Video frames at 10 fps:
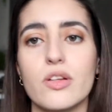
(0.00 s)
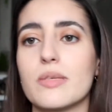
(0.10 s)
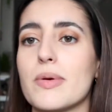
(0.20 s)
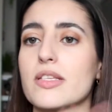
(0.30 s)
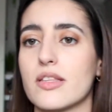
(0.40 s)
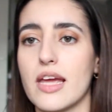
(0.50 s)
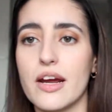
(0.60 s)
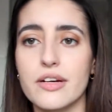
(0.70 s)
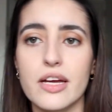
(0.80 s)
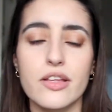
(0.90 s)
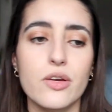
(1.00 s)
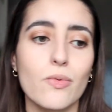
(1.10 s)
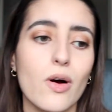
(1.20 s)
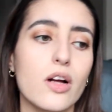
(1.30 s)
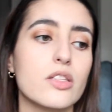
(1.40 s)
It depends on the area that you
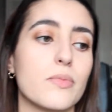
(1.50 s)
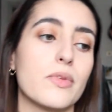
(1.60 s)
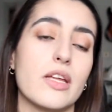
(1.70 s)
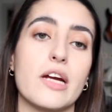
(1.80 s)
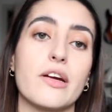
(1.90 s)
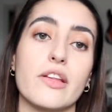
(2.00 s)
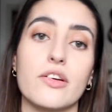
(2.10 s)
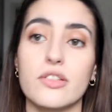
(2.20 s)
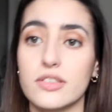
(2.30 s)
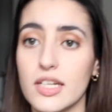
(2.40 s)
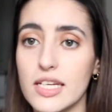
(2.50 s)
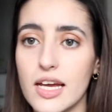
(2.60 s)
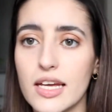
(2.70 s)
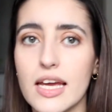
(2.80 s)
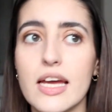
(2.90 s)
want, the area that you're
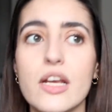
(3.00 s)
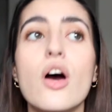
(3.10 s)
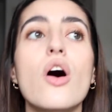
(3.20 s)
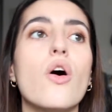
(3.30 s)
studying in,